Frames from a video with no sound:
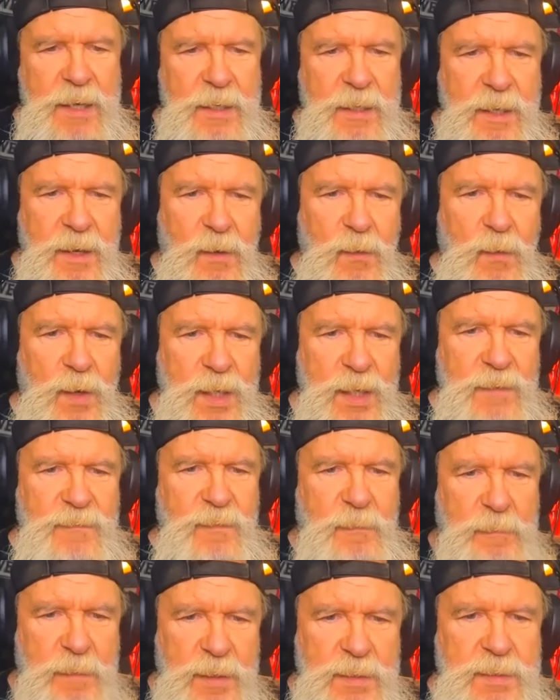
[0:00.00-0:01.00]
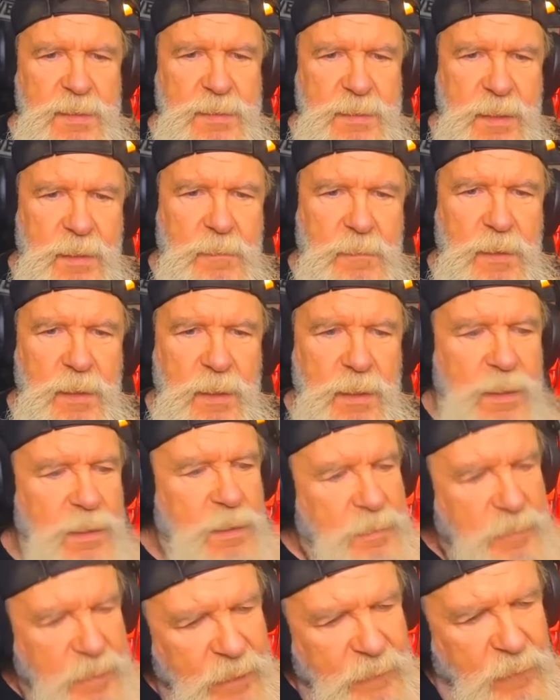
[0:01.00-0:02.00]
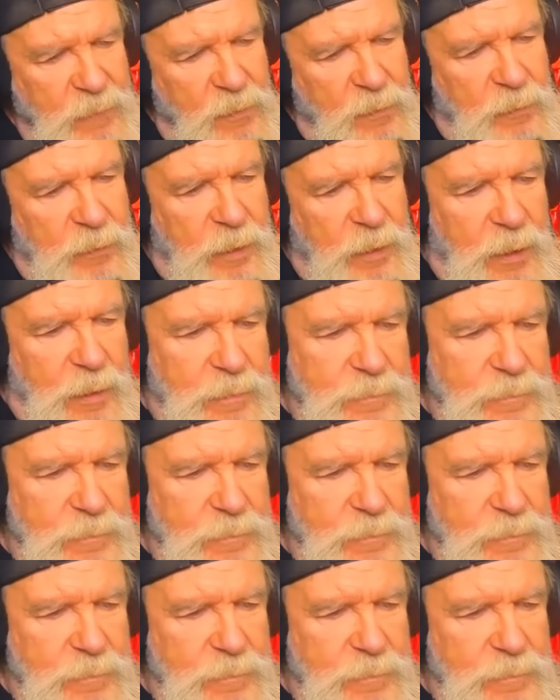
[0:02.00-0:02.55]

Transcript: to go live in Mississippi. Never heard that.